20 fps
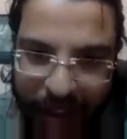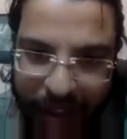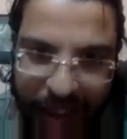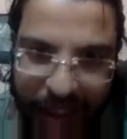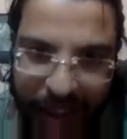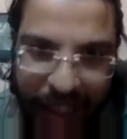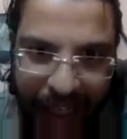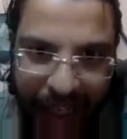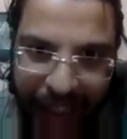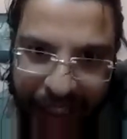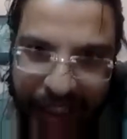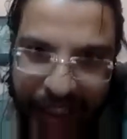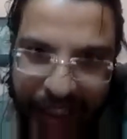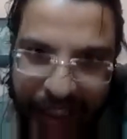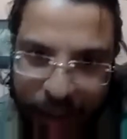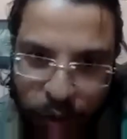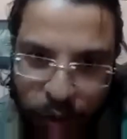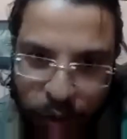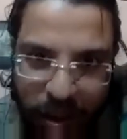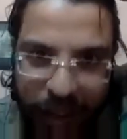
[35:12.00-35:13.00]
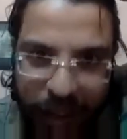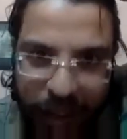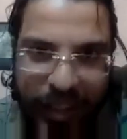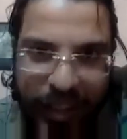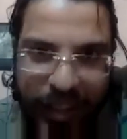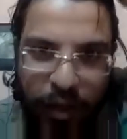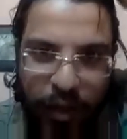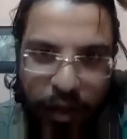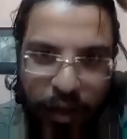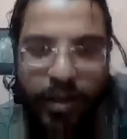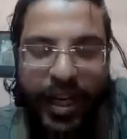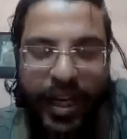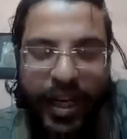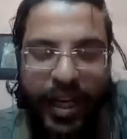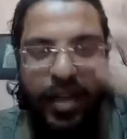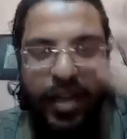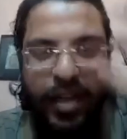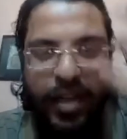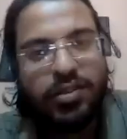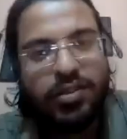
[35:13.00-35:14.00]
you know, the Kuntalin tel. I need the
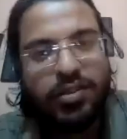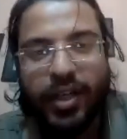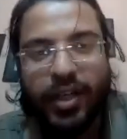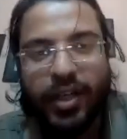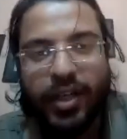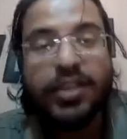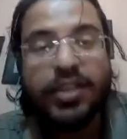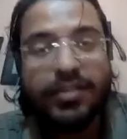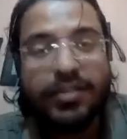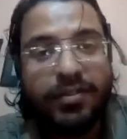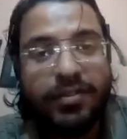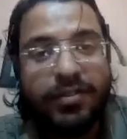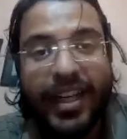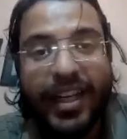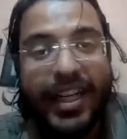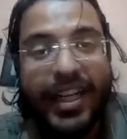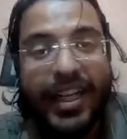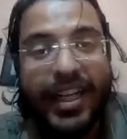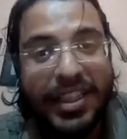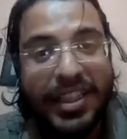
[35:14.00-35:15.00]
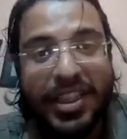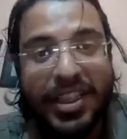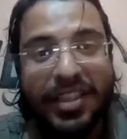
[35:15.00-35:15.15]
Kuntalin tel on my hair. It